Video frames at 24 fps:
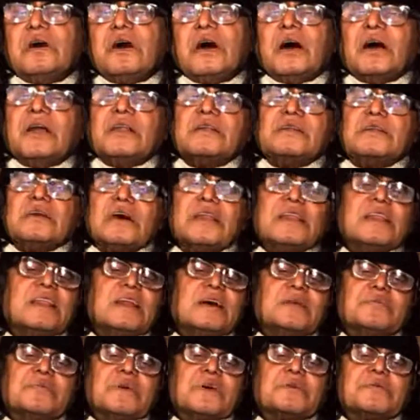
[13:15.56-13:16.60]
and any
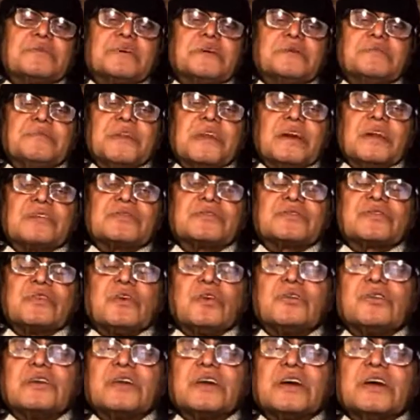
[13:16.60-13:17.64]
number of criminals
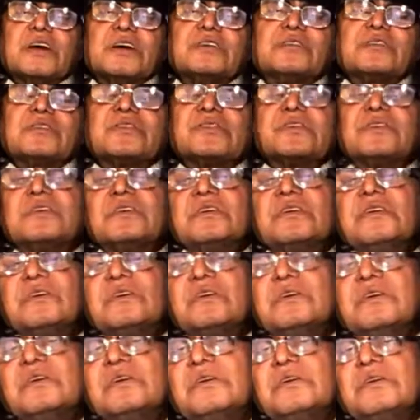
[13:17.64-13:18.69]
congregate
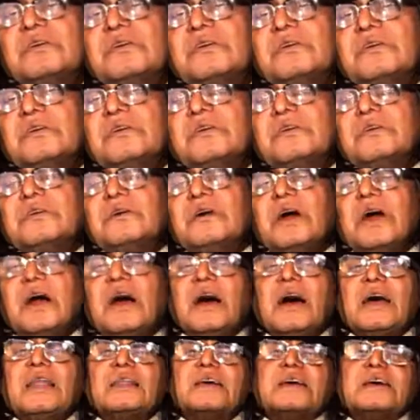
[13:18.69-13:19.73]

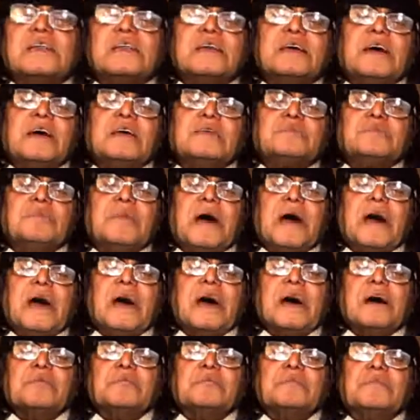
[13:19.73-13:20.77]
and create
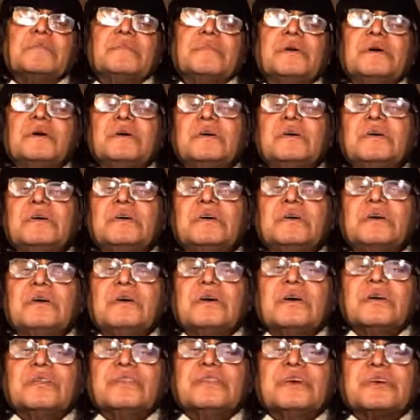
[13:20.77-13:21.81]
mayhem
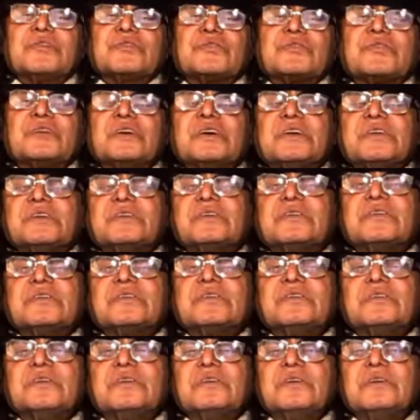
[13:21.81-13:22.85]
on the estate,
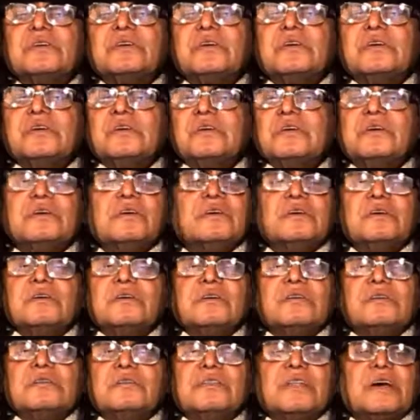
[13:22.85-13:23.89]

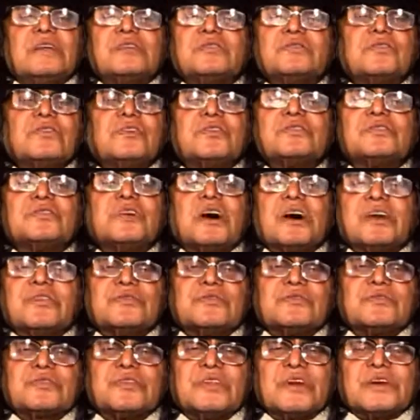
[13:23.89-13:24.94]
there is no
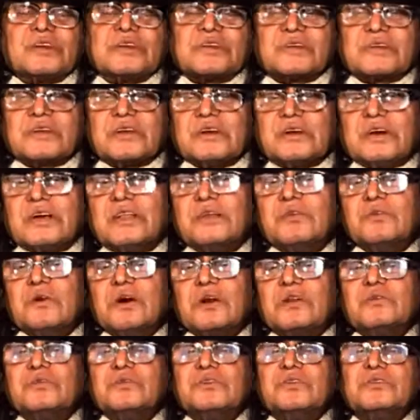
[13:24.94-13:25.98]
chance that
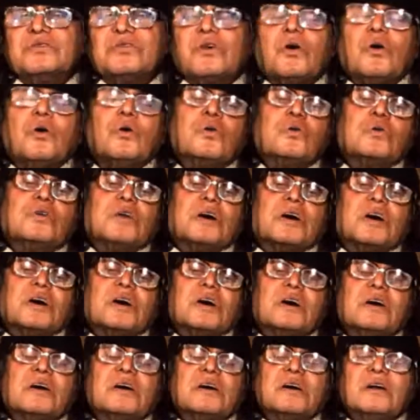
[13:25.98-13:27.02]
anyone who is
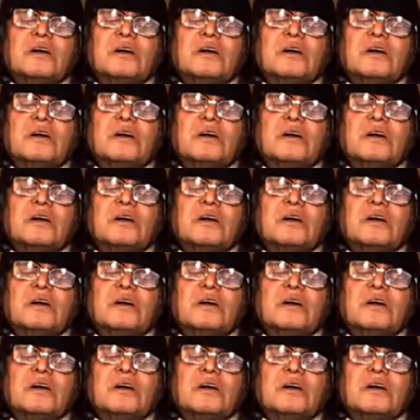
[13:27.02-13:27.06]
older